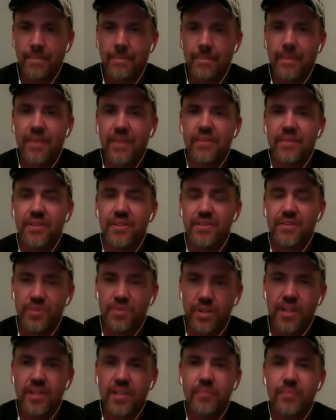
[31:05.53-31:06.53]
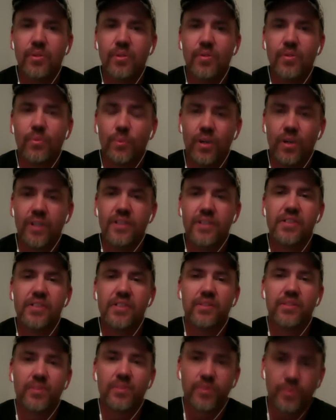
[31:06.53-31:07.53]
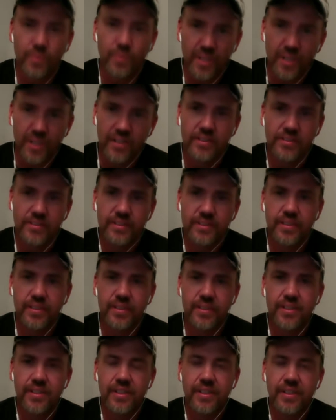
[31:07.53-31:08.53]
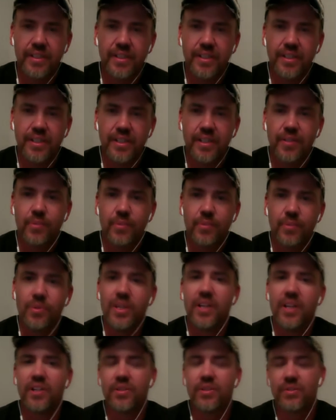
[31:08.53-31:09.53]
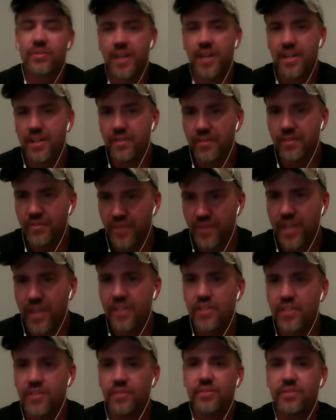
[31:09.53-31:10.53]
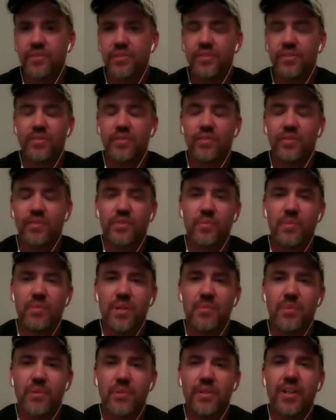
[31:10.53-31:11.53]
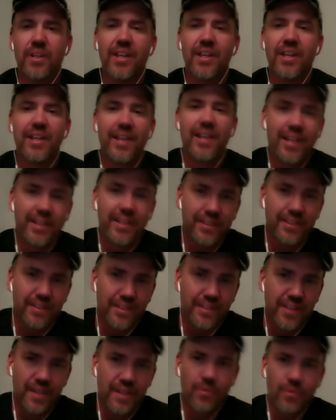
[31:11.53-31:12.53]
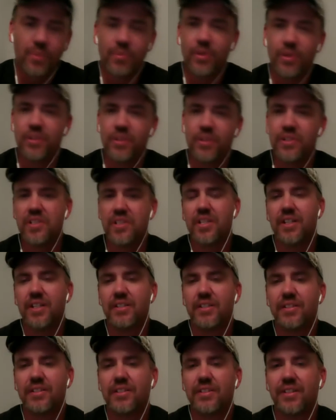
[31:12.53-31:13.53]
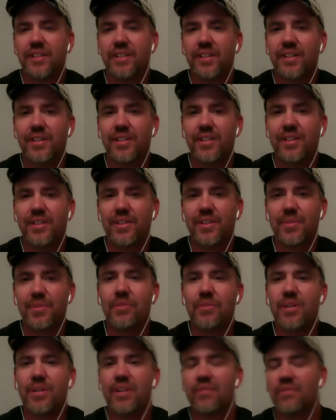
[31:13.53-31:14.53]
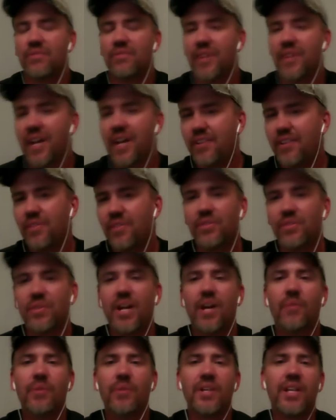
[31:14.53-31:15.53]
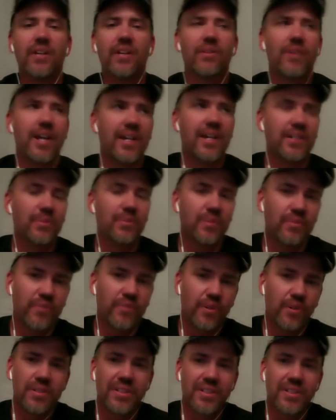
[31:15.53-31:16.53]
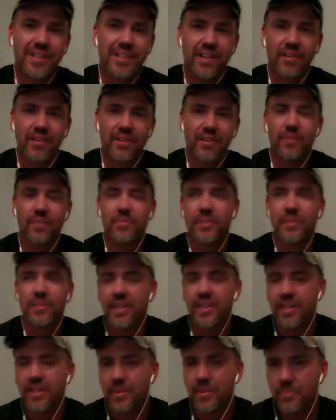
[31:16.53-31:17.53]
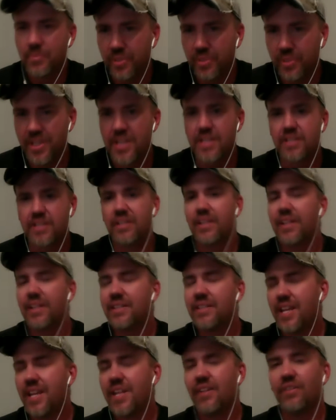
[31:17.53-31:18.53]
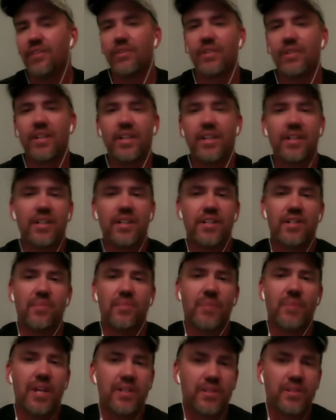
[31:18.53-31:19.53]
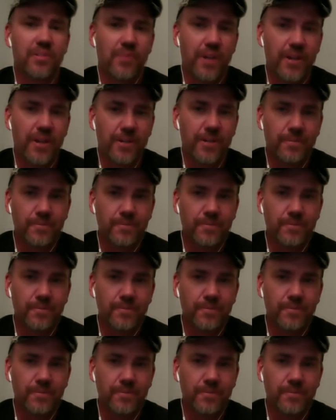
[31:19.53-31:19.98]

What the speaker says: The dream was real. We had created value for people. They were purchasing it. We created value through how we interacted with folks to tell them, please take a look at Ignition Mastermind.